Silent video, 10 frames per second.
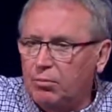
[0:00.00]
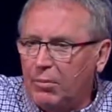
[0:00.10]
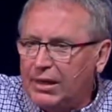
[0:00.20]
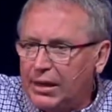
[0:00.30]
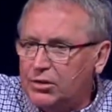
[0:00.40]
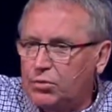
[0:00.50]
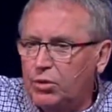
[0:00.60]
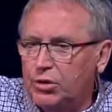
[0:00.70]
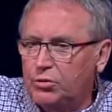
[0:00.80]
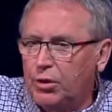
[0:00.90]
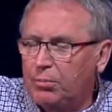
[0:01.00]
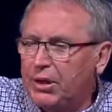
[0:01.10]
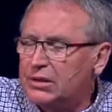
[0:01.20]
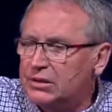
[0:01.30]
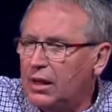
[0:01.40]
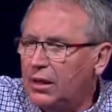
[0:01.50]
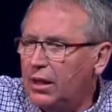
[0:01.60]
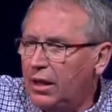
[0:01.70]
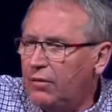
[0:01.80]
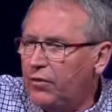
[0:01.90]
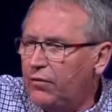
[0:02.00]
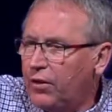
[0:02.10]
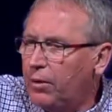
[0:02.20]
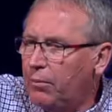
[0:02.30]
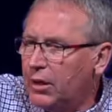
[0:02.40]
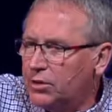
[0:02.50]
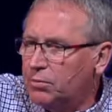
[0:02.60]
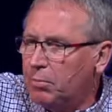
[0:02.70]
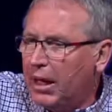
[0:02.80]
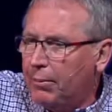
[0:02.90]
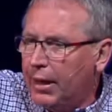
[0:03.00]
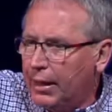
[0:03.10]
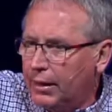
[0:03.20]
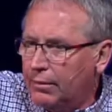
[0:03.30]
my next words would be, son, I love you very much. Bye-bye.